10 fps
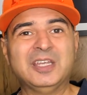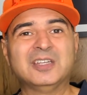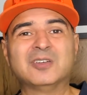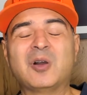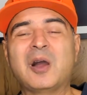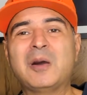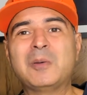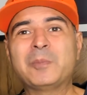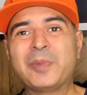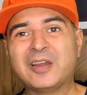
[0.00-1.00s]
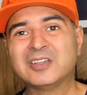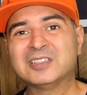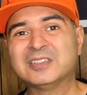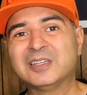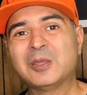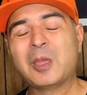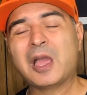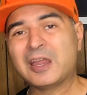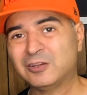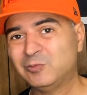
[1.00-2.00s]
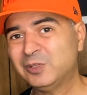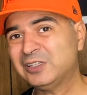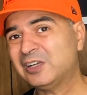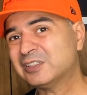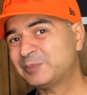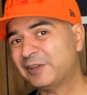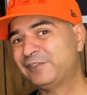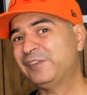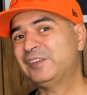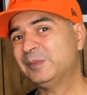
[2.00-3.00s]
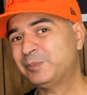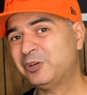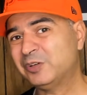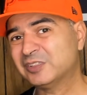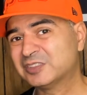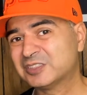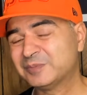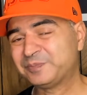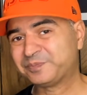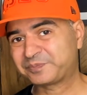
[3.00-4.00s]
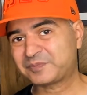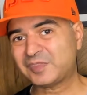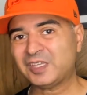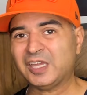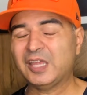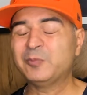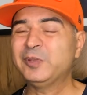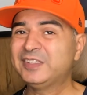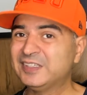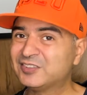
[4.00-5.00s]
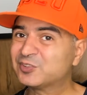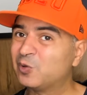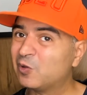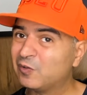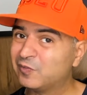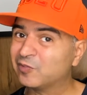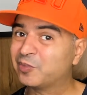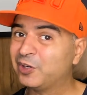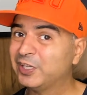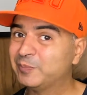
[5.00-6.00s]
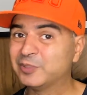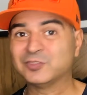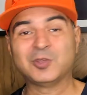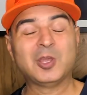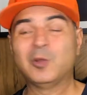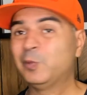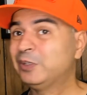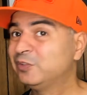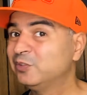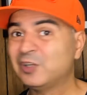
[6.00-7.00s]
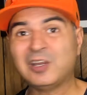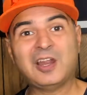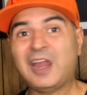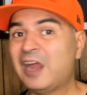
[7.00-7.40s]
You know, how embarrassing. I know we lost by 15 points. And we did score over 30 because we do not.